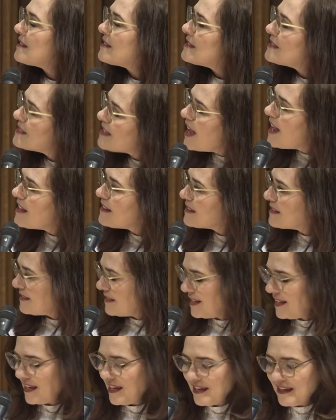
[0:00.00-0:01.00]

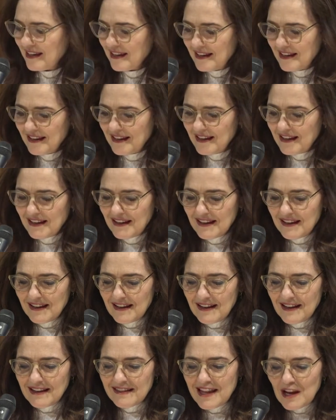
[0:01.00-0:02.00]
Silently,
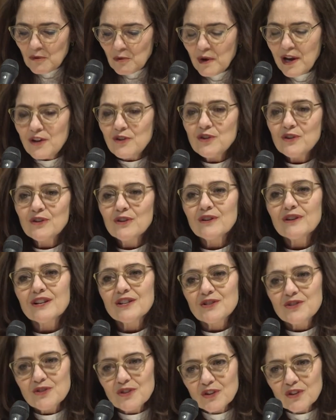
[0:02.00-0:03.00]
they render a
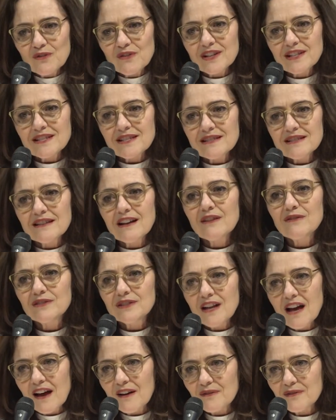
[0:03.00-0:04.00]
service of
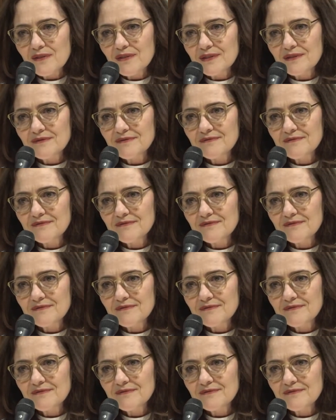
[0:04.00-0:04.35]
love.